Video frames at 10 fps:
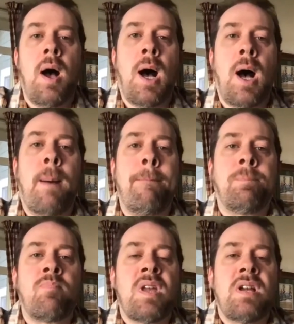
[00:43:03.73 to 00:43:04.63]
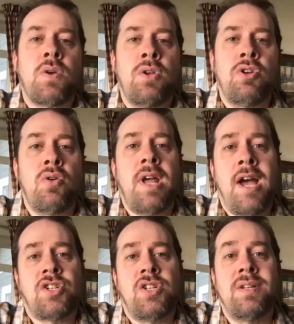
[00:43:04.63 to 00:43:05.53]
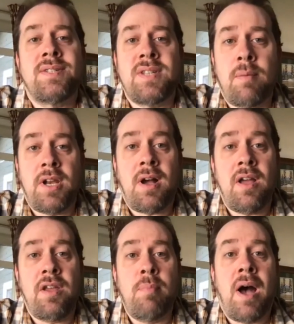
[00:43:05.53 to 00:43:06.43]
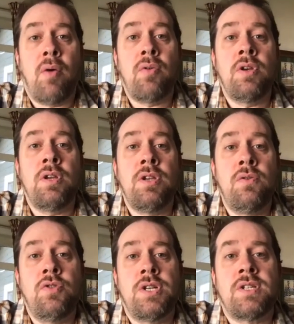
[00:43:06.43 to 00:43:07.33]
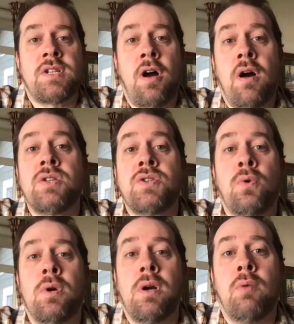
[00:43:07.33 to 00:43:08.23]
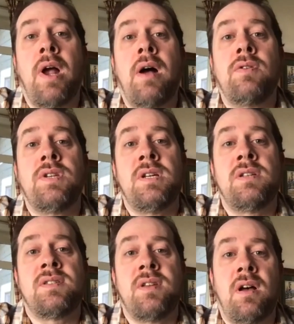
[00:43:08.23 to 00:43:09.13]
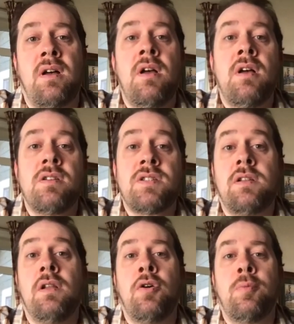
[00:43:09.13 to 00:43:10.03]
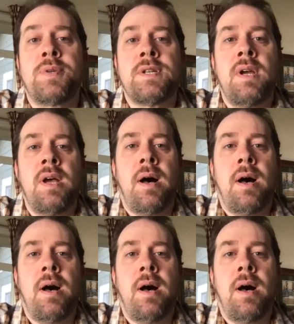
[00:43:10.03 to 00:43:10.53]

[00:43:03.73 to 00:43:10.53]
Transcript: Um, so you don't actually summit Hiyu Mountain, you just contour around its uh, slopes.